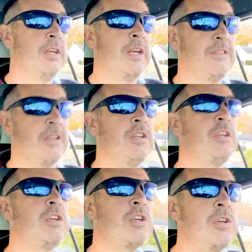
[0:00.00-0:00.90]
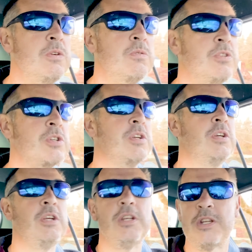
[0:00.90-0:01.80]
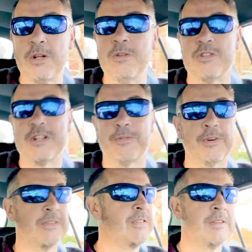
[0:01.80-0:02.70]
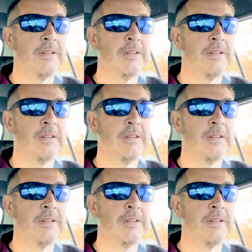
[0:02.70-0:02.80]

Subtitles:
It's a huge, huge difference.